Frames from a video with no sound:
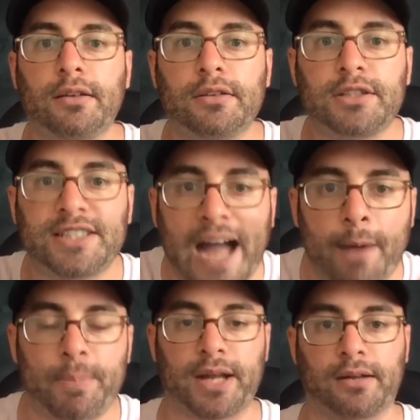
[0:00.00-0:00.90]

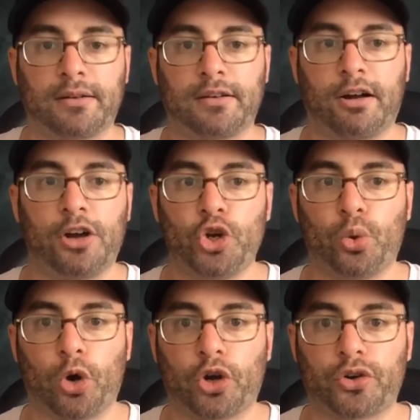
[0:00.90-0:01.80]
stomping on your
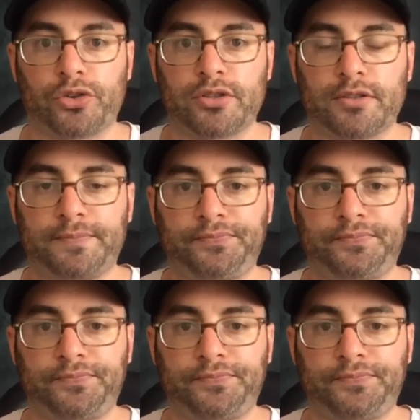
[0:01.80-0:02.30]
workers.